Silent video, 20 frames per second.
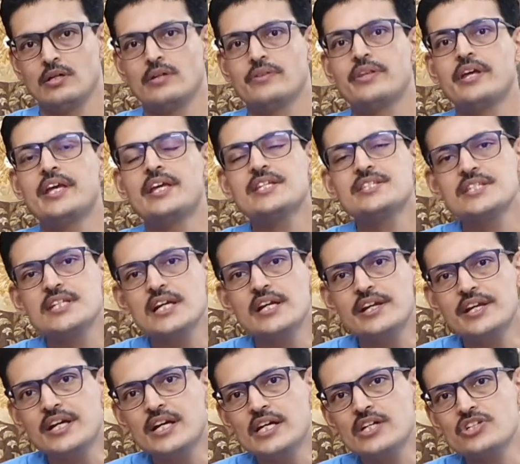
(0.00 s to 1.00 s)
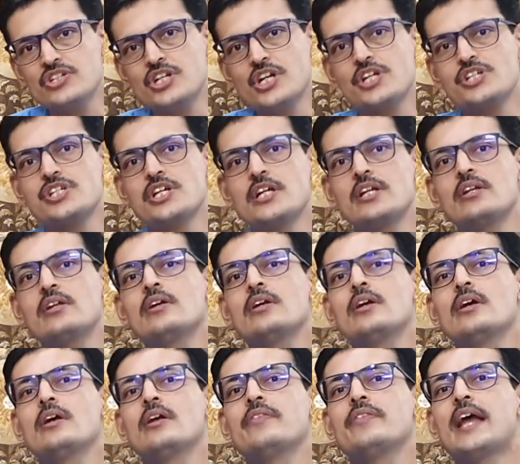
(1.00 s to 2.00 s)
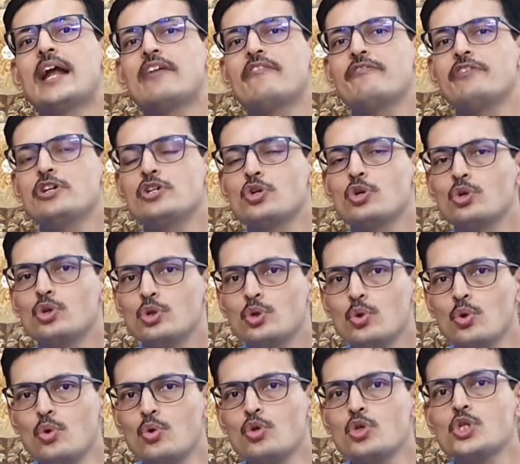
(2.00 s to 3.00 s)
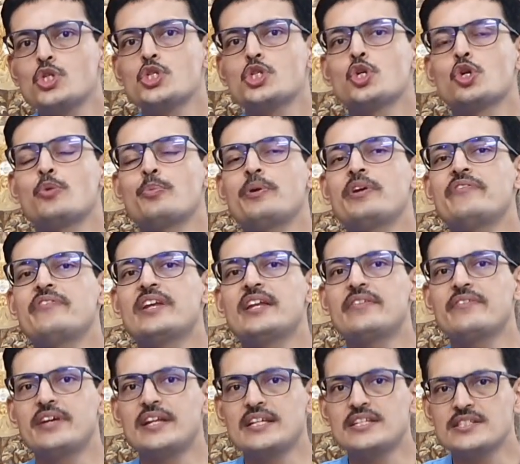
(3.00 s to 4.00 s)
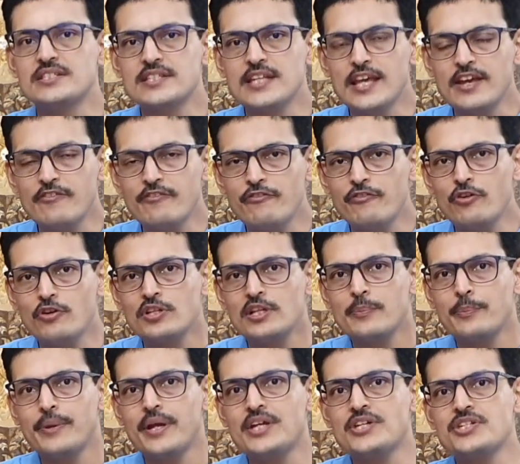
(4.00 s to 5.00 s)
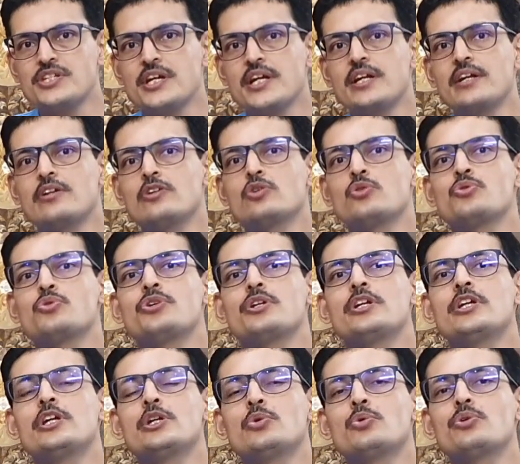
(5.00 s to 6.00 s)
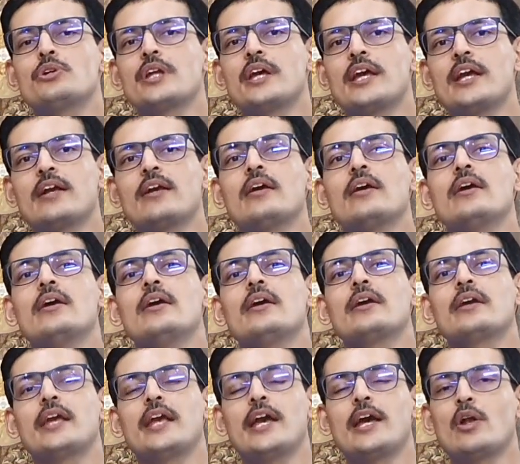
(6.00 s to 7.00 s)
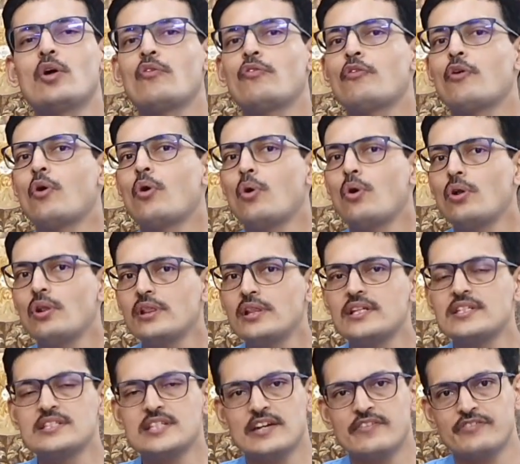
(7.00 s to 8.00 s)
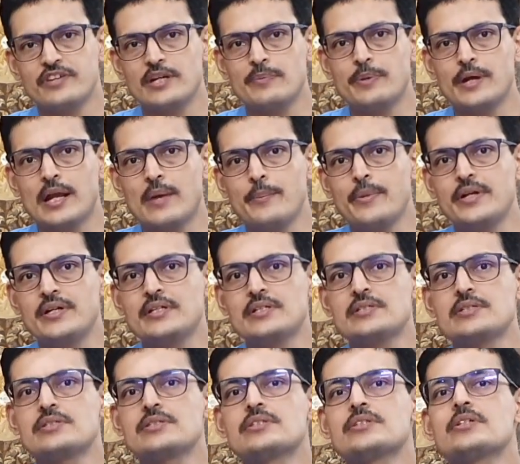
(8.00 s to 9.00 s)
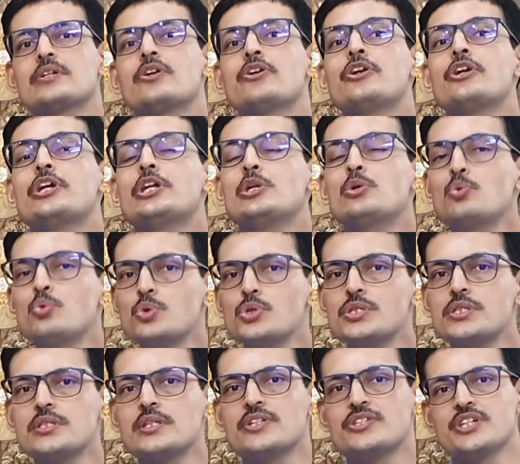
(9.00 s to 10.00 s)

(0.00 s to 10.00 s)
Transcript: The ACL reconstruction that we should do should be very, very safe for the patient. You need to take care of all the safety parameters, reduce the